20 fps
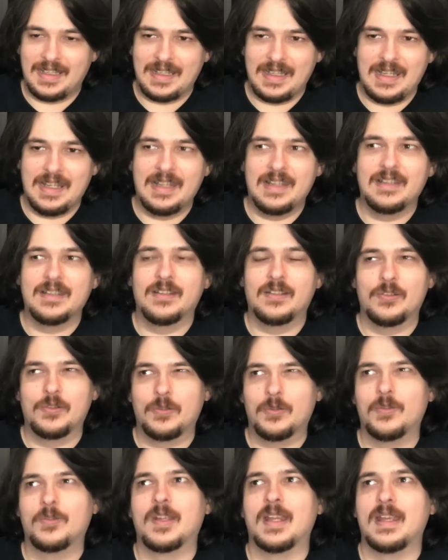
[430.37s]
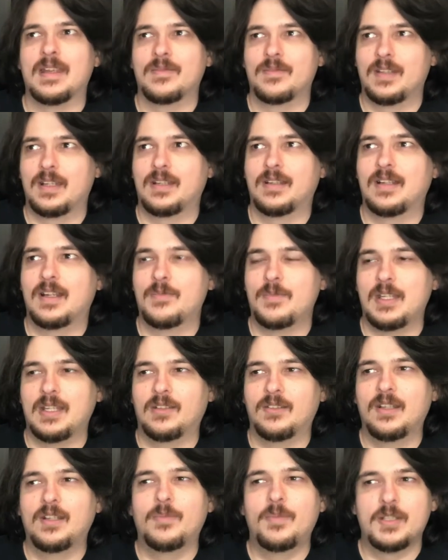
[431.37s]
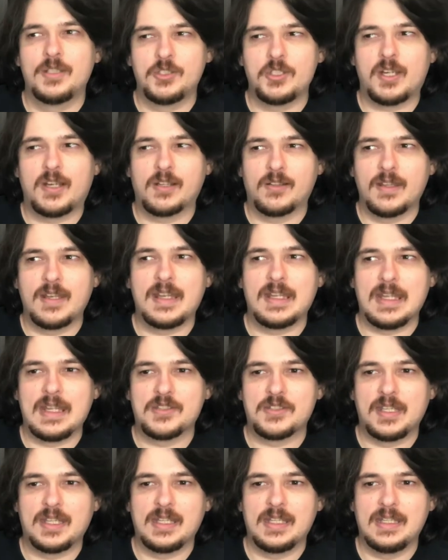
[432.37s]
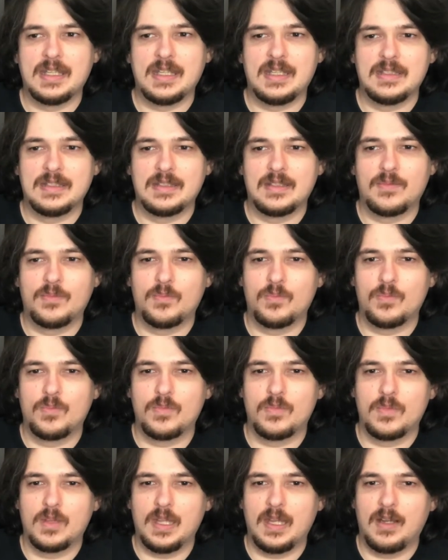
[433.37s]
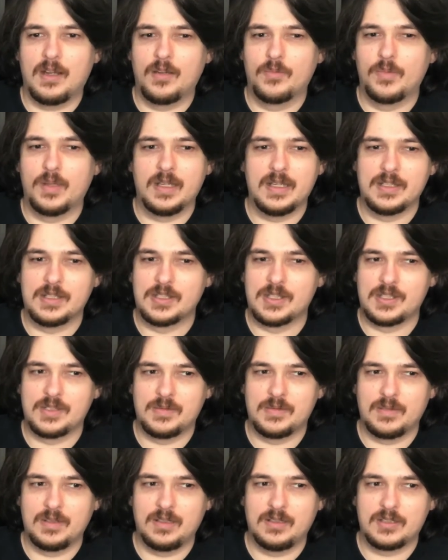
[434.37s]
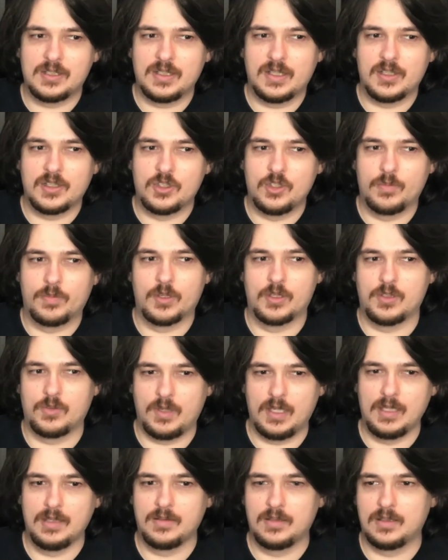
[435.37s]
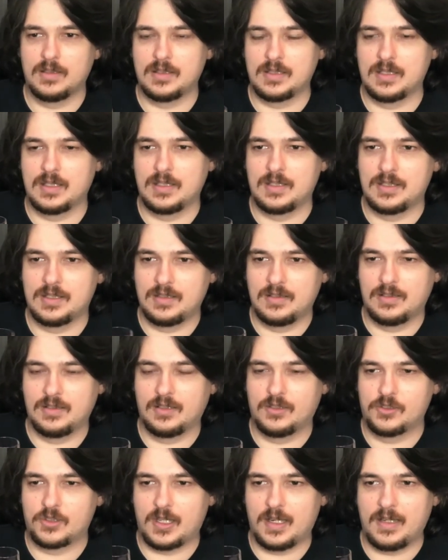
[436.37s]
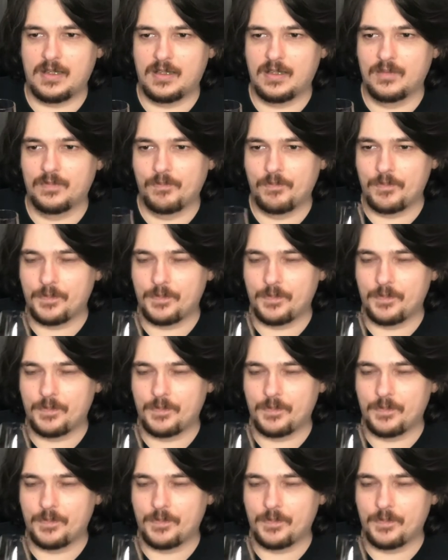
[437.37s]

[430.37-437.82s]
And okay, there. I mean, a little bit of chocolate, I guess I can get there, but it's not super sweet. It's a little drier.